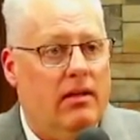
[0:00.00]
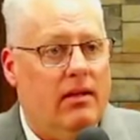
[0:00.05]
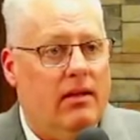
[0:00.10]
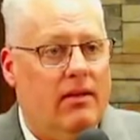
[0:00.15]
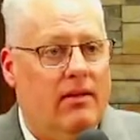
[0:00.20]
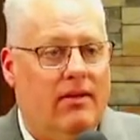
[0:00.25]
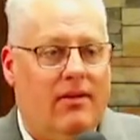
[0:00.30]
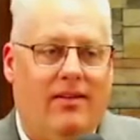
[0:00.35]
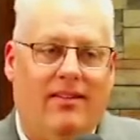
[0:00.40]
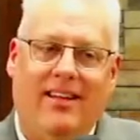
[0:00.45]

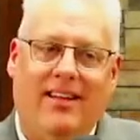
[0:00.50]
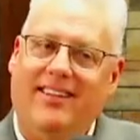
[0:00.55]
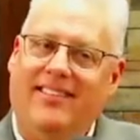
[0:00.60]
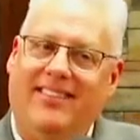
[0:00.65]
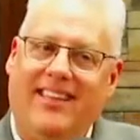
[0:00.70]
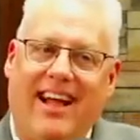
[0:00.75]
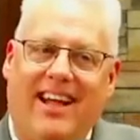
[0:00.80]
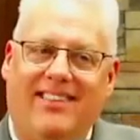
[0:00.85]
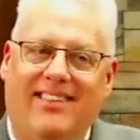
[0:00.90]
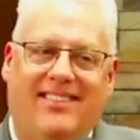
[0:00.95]
Oh, that,
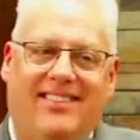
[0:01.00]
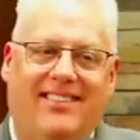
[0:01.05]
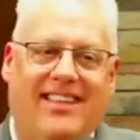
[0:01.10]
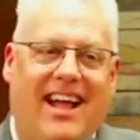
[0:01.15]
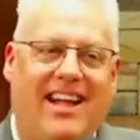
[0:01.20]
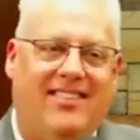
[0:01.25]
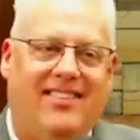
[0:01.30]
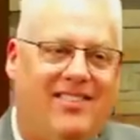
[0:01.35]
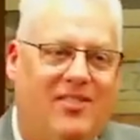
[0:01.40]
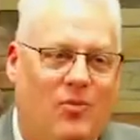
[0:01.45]
that's,
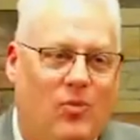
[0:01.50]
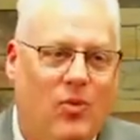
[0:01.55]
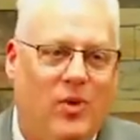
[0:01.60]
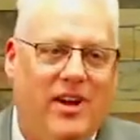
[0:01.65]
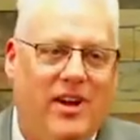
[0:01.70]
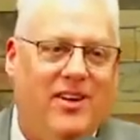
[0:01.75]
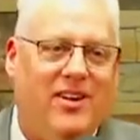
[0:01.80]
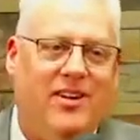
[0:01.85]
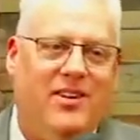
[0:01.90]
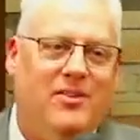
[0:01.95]
that's some
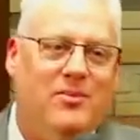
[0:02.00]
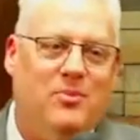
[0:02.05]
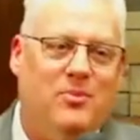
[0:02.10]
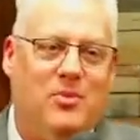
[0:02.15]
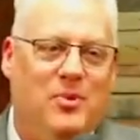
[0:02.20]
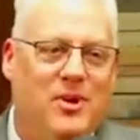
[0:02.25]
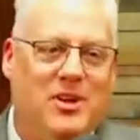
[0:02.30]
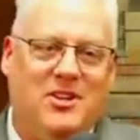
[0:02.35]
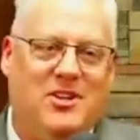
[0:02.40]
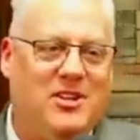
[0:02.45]
weird
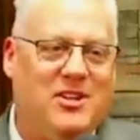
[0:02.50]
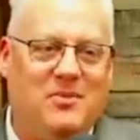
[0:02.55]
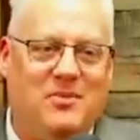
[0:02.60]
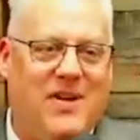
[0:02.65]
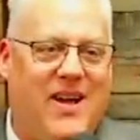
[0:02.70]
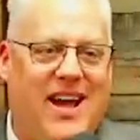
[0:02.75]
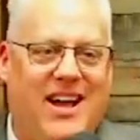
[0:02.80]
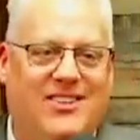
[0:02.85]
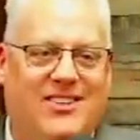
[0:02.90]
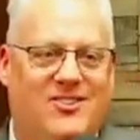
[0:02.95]
preaching,
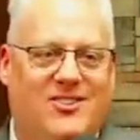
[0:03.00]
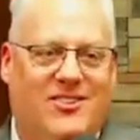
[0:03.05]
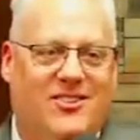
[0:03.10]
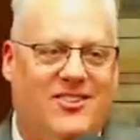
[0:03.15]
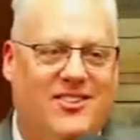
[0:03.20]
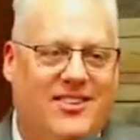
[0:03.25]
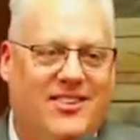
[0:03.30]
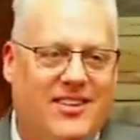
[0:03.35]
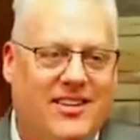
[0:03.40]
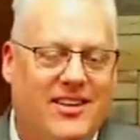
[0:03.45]
Pastor.
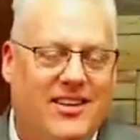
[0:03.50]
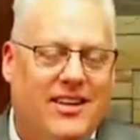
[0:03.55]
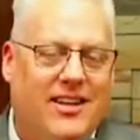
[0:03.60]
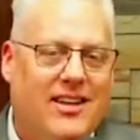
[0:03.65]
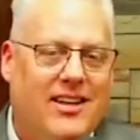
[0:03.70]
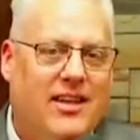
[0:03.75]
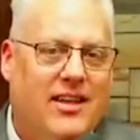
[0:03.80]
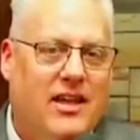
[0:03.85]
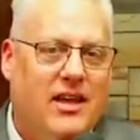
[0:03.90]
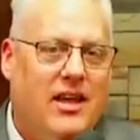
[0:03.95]

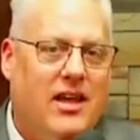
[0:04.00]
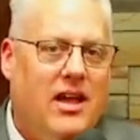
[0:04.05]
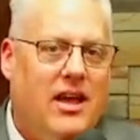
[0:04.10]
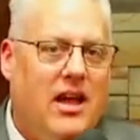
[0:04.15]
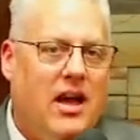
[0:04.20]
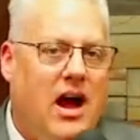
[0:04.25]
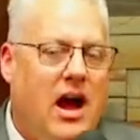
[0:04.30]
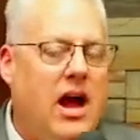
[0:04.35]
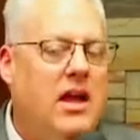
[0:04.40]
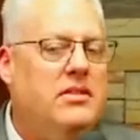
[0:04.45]

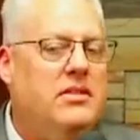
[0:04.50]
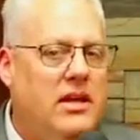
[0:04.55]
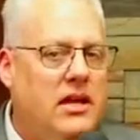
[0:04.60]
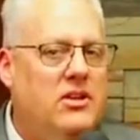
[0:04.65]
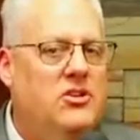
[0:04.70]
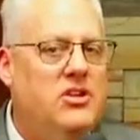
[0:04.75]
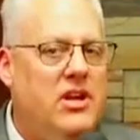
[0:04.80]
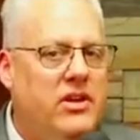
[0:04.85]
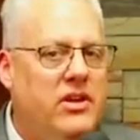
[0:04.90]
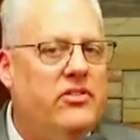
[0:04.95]
I think
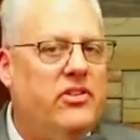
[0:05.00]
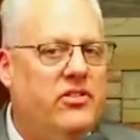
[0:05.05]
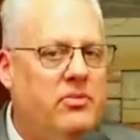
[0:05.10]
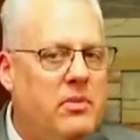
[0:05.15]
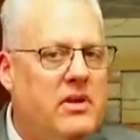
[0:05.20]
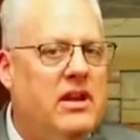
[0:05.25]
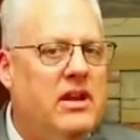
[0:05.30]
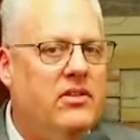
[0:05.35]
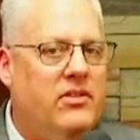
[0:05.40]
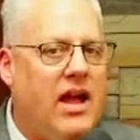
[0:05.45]
Jesus meant
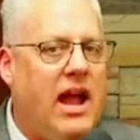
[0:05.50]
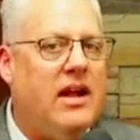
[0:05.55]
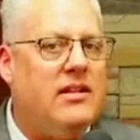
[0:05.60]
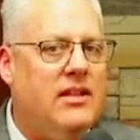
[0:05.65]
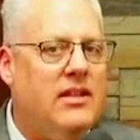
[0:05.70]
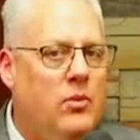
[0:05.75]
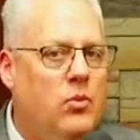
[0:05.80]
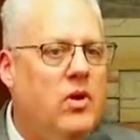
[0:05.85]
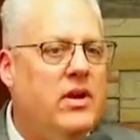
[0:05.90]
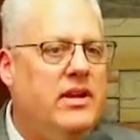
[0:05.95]
exactly
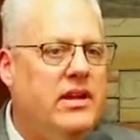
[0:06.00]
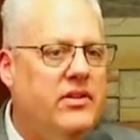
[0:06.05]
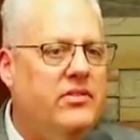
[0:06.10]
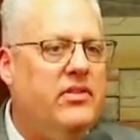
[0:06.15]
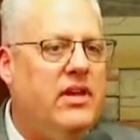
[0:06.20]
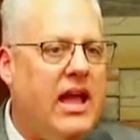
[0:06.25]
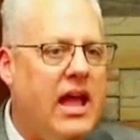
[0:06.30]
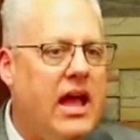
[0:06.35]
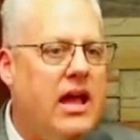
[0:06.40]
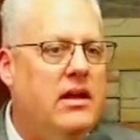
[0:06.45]
what he
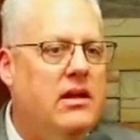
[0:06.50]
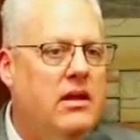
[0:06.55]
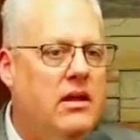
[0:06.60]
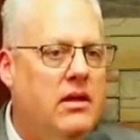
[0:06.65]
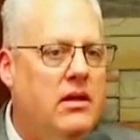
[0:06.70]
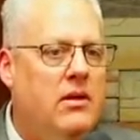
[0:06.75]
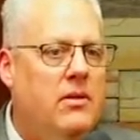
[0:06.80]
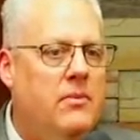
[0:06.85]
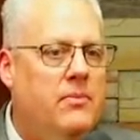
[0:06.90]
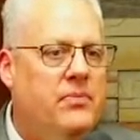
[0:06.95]
said.
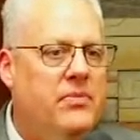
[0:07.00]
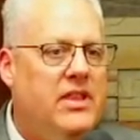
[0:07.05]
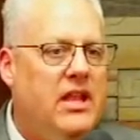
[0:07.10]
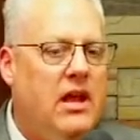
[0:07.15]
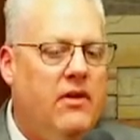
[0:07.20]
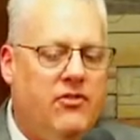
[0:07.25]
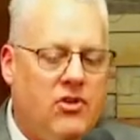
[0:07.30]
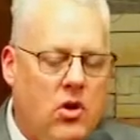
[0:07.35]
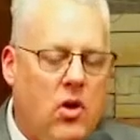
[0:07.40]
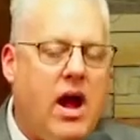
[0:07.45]
If
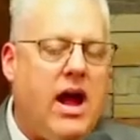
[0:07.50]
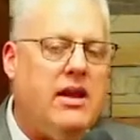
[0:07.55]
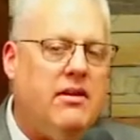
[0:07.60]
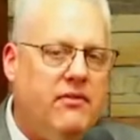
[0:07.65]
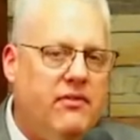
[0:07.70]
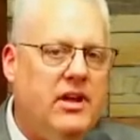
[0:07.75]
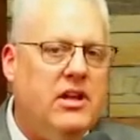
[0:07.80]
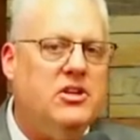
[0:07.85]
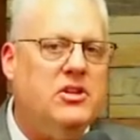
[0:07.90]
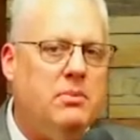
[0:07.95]
your eye
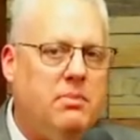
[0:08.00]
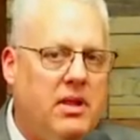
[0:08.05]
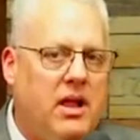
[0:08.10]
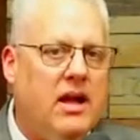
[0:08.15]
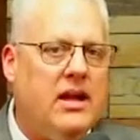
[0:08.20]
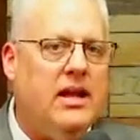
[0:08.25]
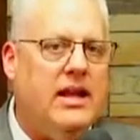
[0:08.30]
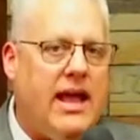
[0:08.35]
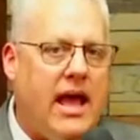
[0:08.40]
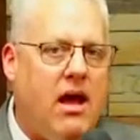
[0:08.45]
offends you, pluck
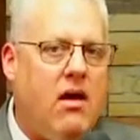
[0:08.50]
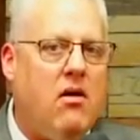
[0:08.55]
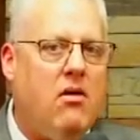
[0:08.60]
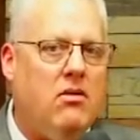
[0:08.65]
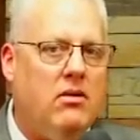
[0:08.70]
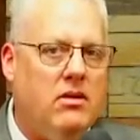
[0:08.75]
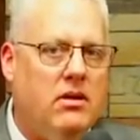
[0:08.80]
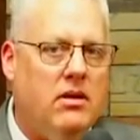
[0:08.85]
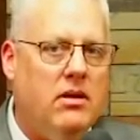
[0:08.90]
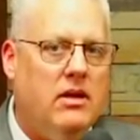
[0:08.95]
it out.
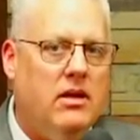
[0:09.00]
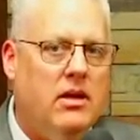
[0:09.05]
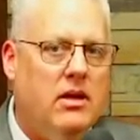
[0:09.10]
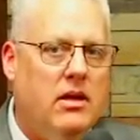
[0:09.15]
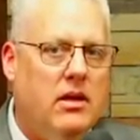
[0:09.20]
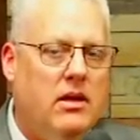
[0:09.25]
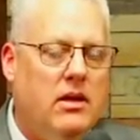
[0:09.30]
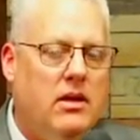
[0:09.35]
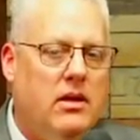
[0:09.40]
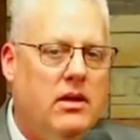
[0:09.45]

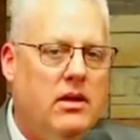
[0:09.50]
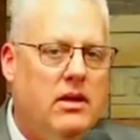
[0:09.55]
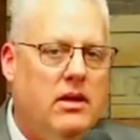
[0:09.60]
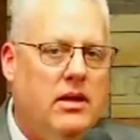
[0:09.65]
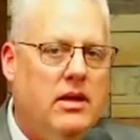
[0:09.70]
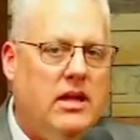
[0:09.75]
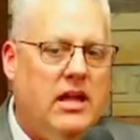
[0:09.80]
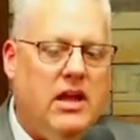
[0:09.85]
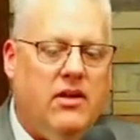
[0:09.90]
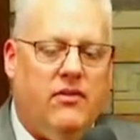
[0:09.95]

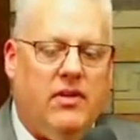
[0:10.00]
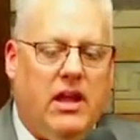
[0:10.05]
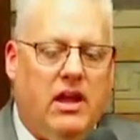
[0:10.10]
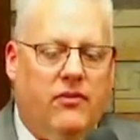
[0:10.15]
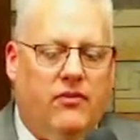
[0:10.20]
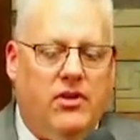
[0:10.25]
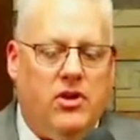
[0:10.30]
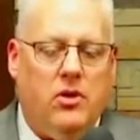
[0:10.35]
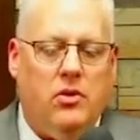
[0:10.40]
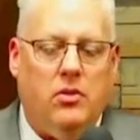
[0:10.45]
If, if,
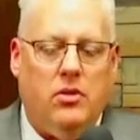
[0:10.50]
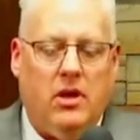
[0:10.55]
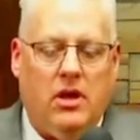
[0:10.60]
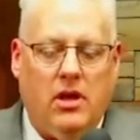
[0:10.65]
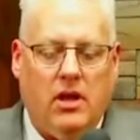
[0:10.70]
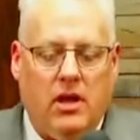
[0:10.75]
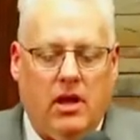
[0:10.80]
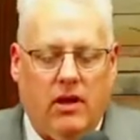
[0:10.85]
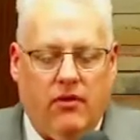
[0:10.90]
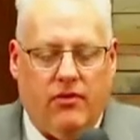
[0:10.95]
you,
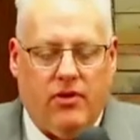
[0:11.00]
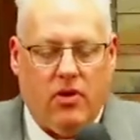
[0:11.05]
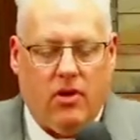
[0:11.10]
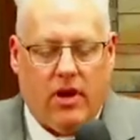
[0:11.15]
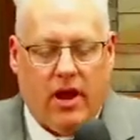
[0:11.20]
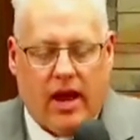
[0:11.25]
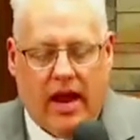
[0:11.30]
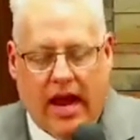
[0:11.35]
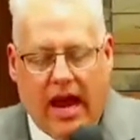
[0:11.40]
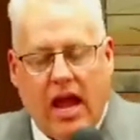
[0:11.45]
if your
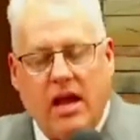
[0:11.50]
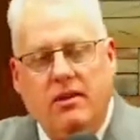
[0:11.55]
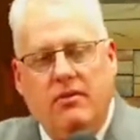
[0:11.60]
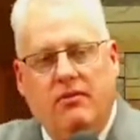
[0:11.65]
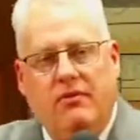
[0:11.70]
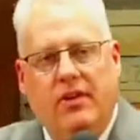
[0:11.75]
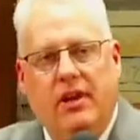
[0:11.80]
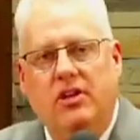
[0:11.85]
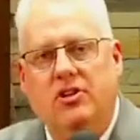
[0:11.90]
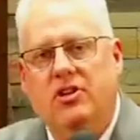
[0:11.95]
hand
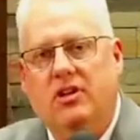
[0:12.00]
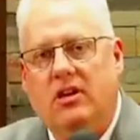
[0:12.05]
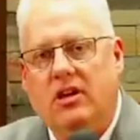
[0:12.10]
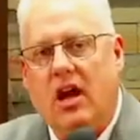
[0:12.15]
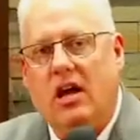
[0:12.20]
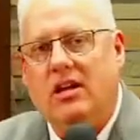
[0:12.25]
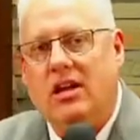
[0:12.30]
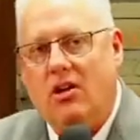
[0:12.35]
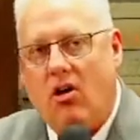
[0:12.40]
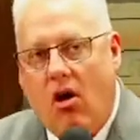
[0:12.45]
offends you, cut
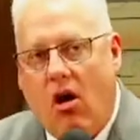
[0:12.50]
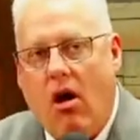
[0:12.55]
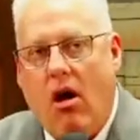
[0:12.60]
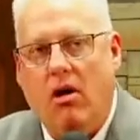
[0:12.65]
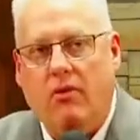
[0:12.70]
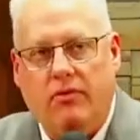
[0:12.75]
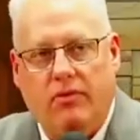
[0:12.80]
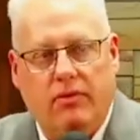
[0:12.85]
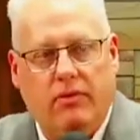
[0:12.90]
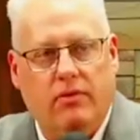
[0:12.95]
it off.